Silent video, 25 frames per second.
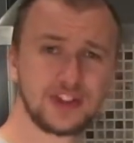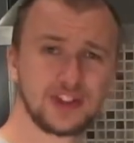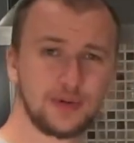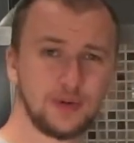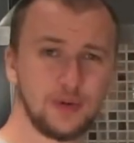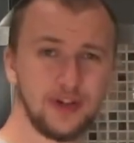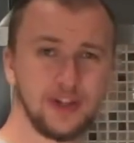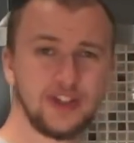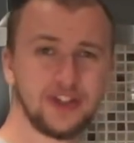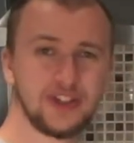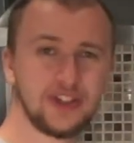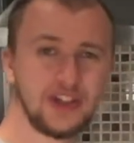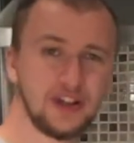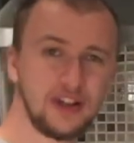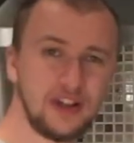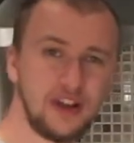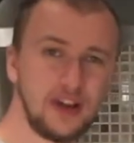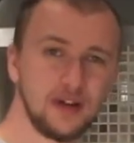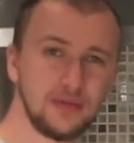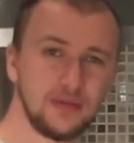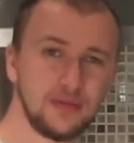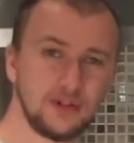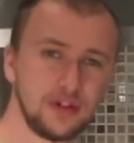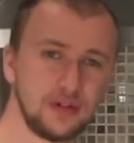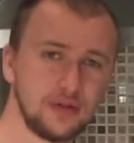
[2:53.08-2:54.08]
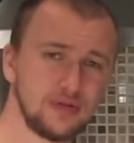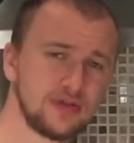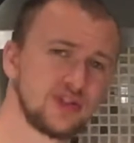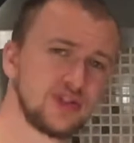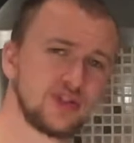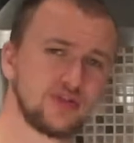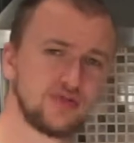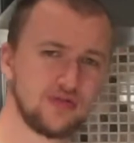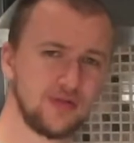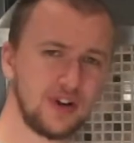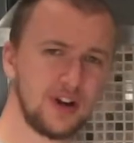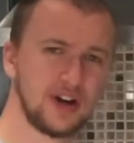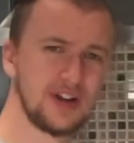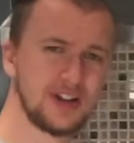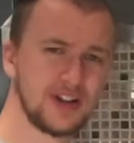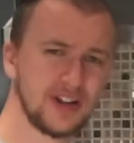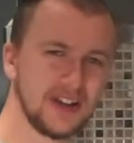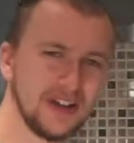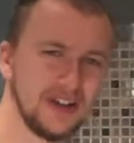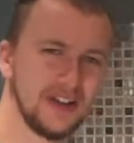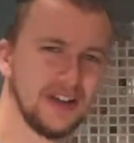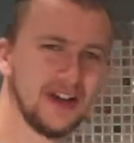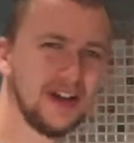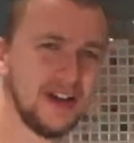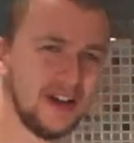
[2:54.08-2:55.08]
squeeze your lime juice straight
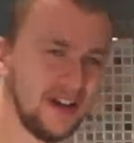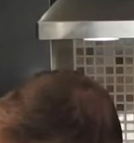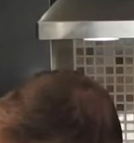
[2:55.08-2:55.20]
in there.